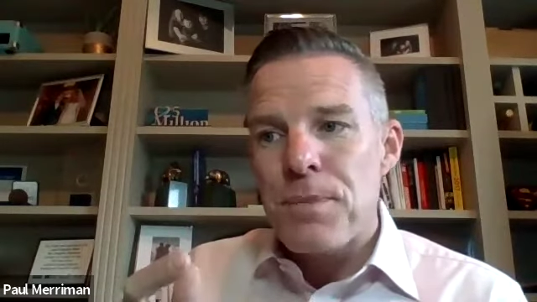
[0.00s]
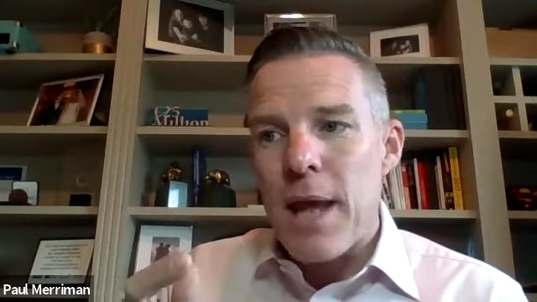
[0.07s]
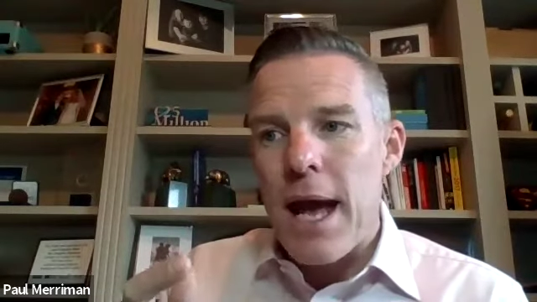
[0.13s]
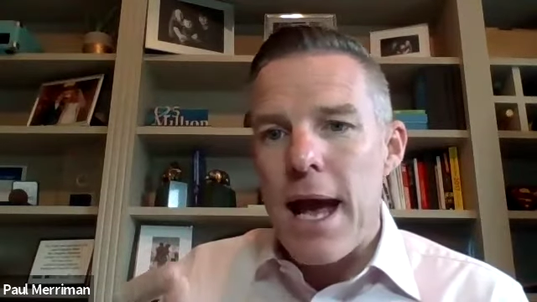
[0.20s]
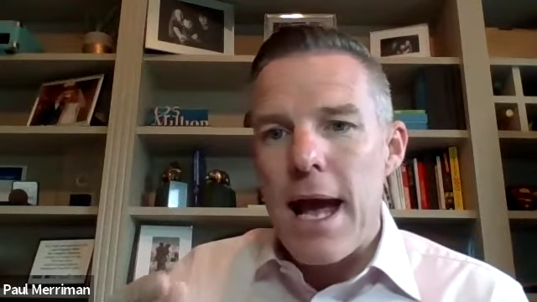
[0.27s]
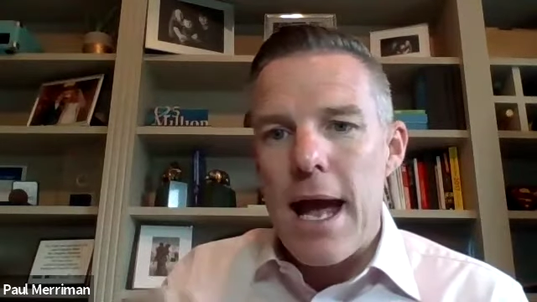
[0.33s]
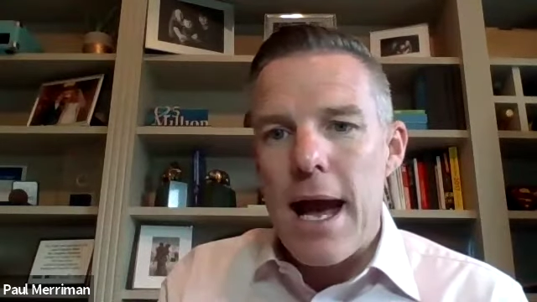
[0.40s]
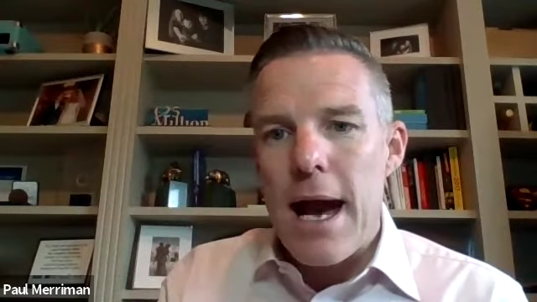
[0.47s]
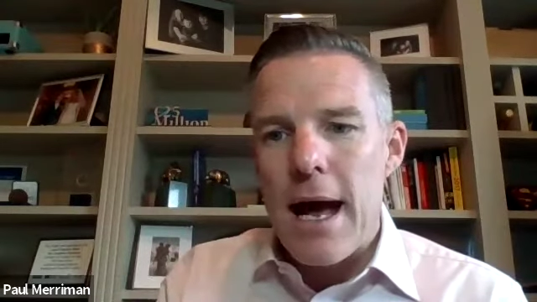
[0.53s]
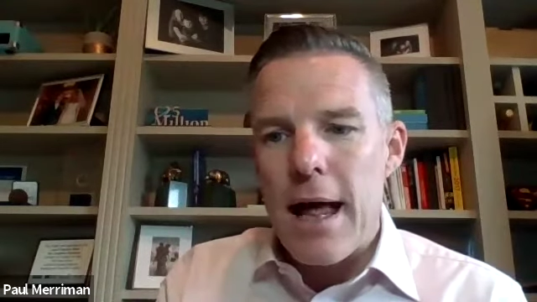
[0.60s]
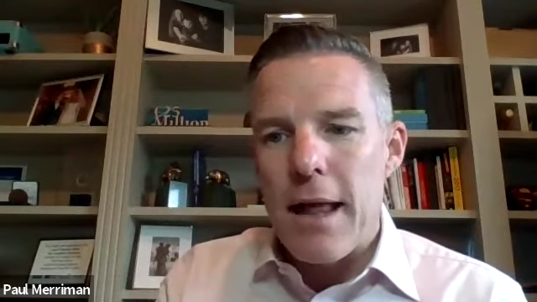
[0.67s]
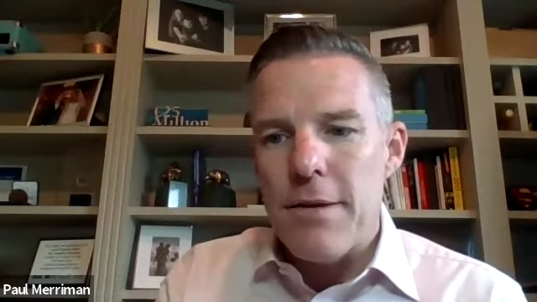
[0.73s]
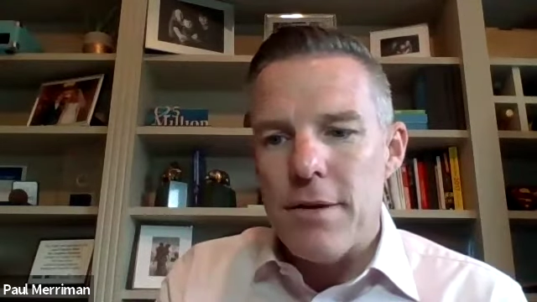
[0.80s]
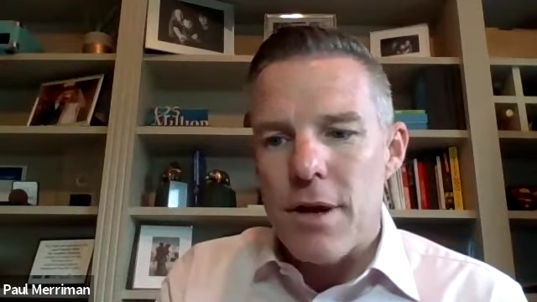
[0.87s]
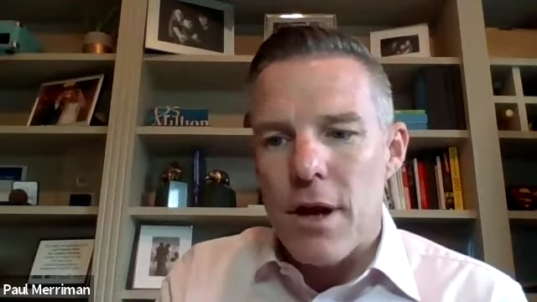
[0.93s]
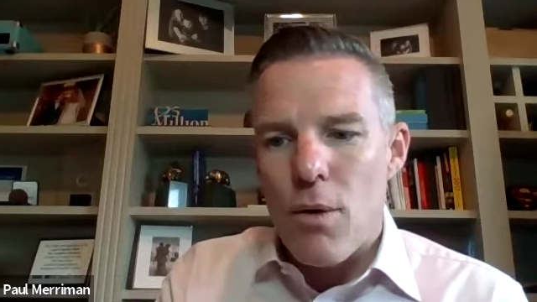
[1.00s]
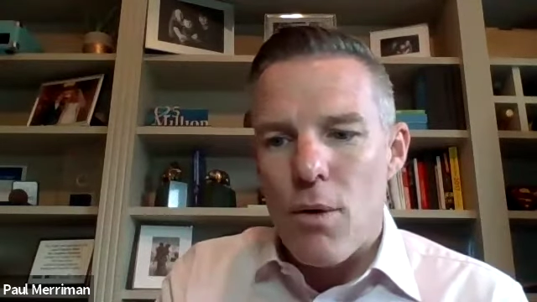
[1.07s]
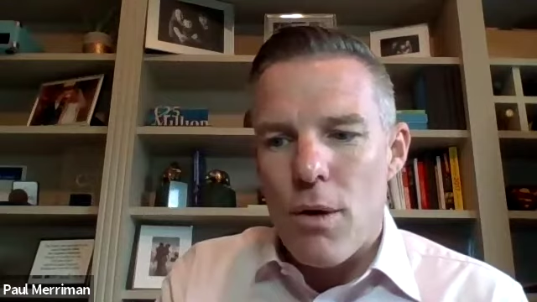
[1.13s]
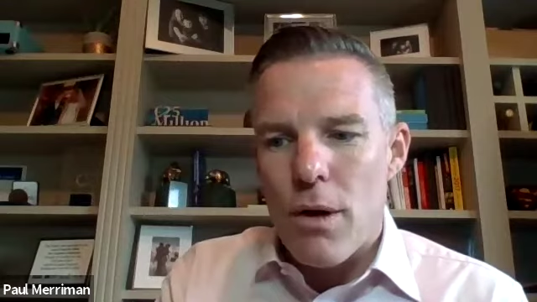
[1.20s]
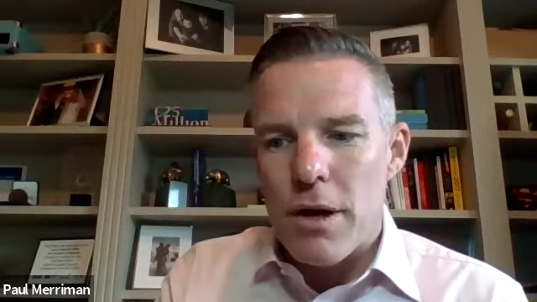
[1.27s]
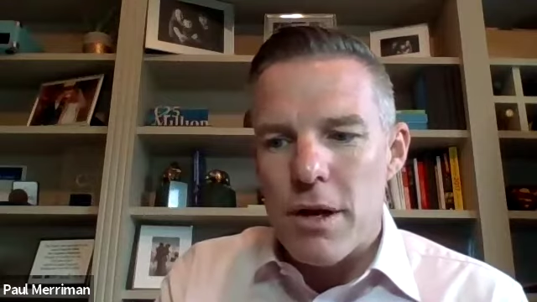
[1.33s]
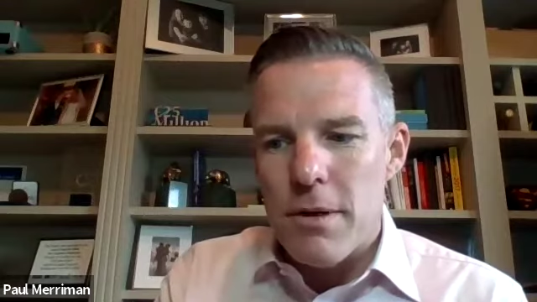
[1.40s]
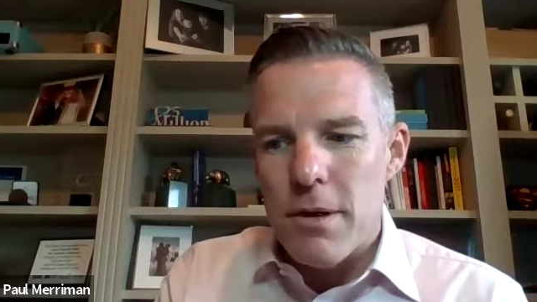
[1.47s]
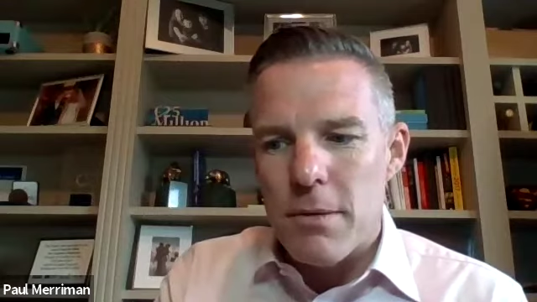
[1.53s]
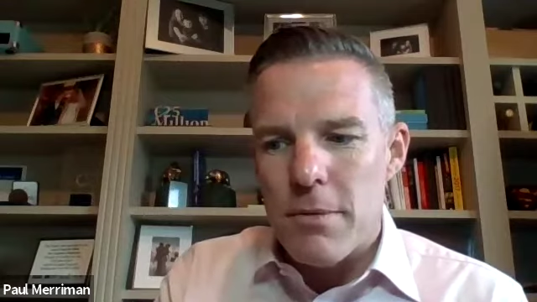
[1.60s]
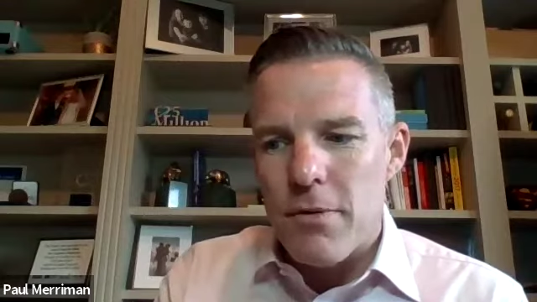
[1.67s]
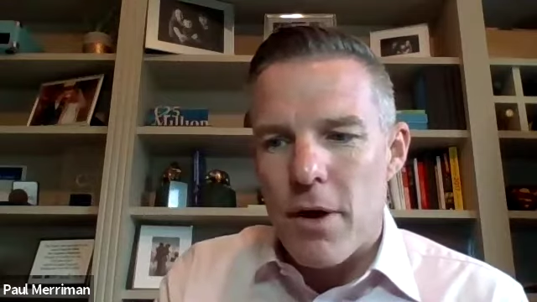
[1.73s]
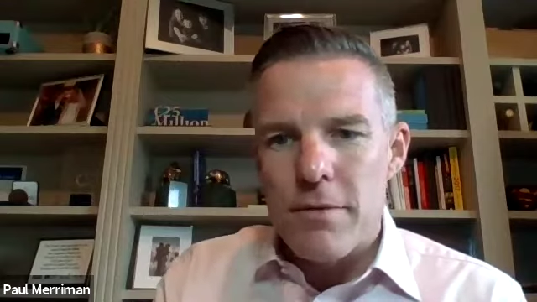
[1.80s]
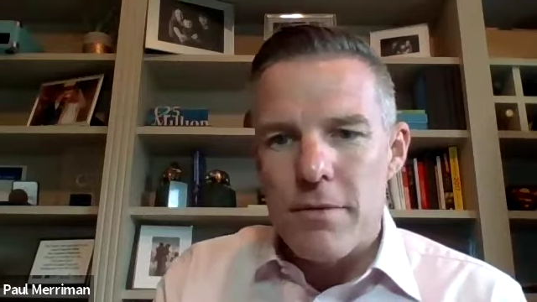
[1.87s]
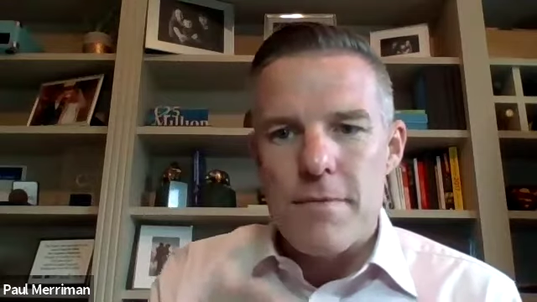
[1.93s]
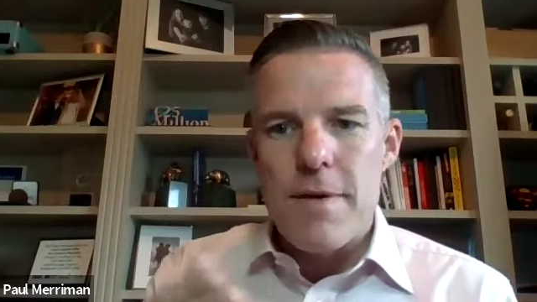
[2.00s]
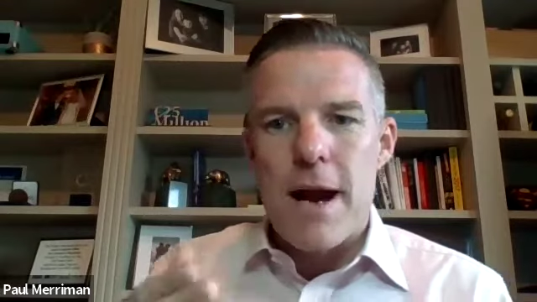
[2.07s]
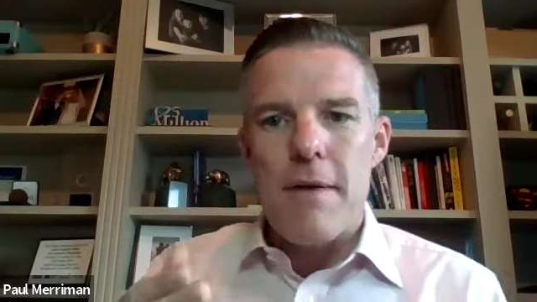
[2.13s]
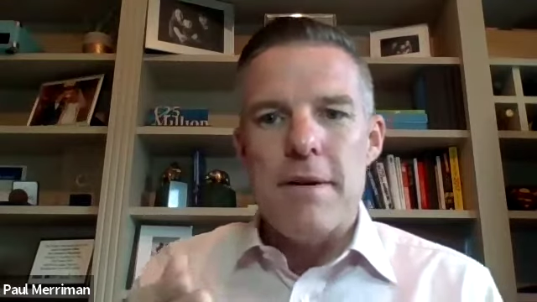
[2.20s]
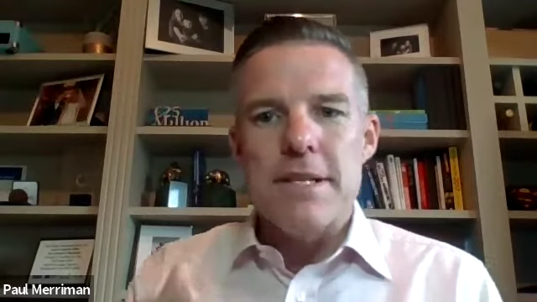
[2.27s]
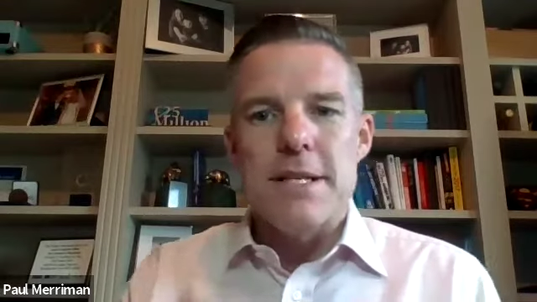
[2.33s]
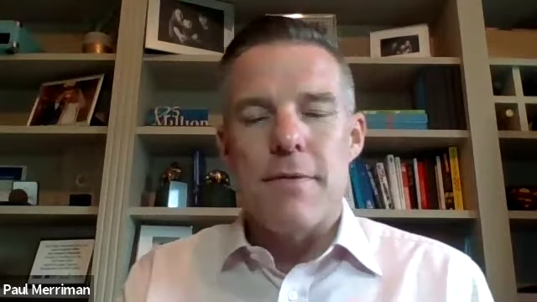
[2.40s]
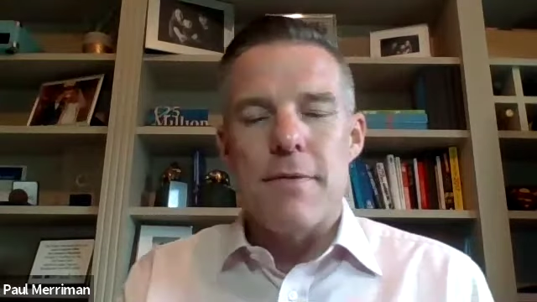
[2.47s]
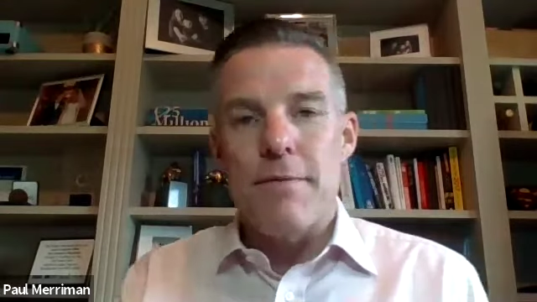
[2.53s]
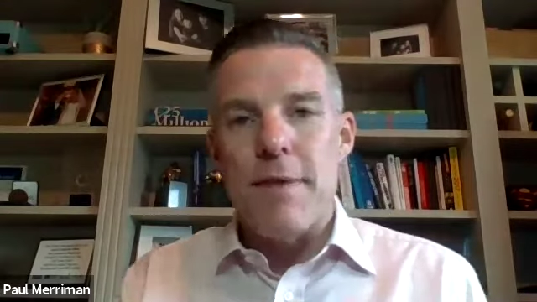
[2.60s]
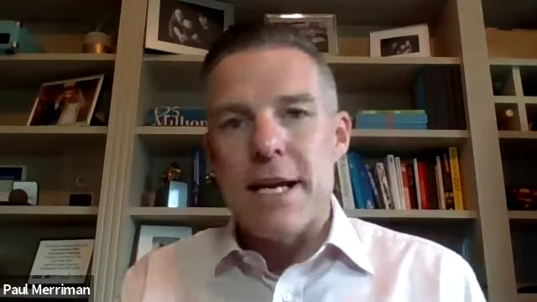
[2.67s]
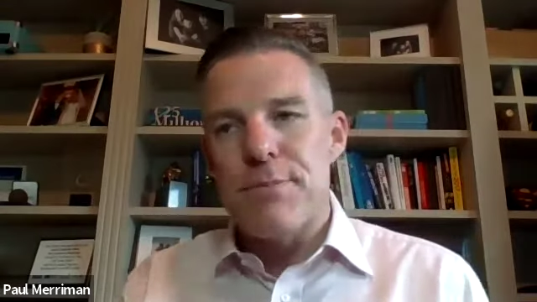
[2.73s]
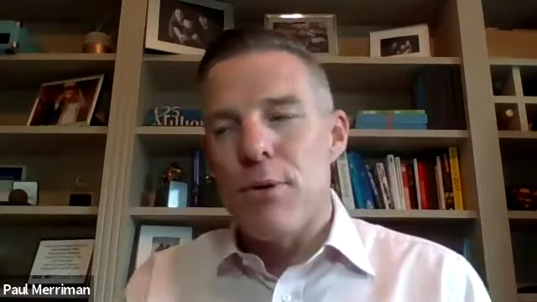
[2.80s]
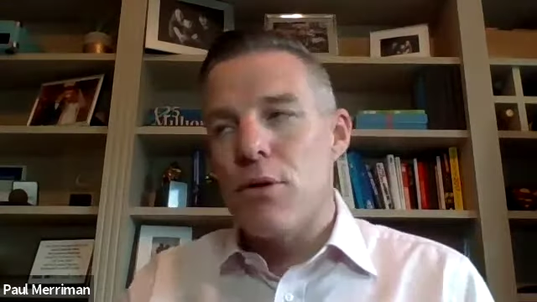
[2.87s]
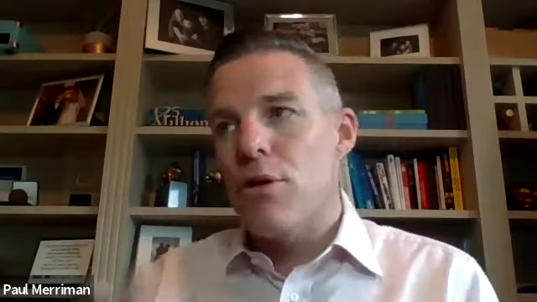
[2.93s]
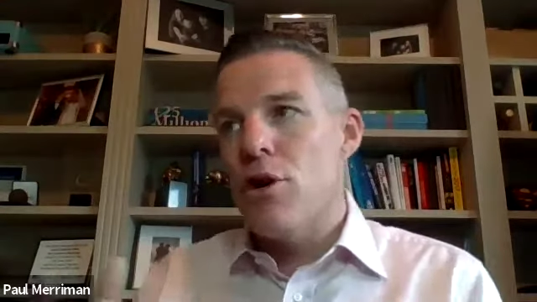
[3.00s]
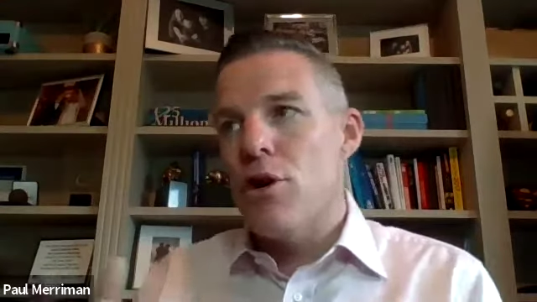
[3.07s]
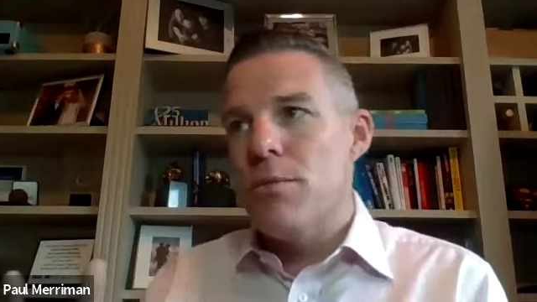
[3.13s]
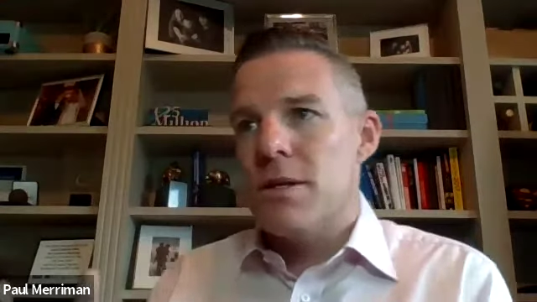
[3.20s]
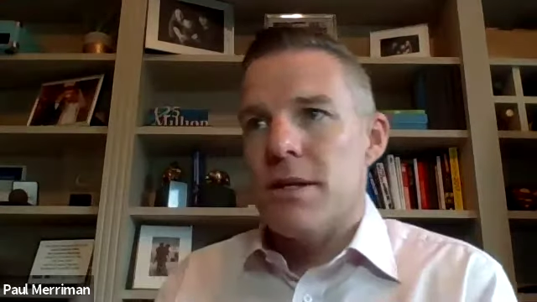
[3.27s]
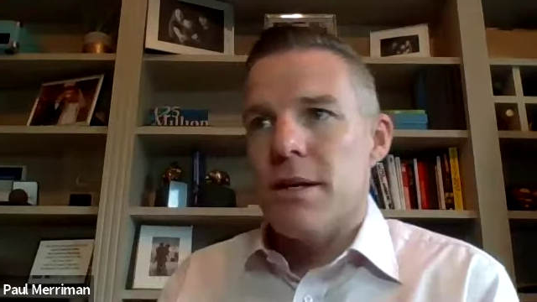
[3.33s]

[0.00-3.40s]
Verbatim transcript: Uh, and you know, I'd be involved in various different Facebook groups,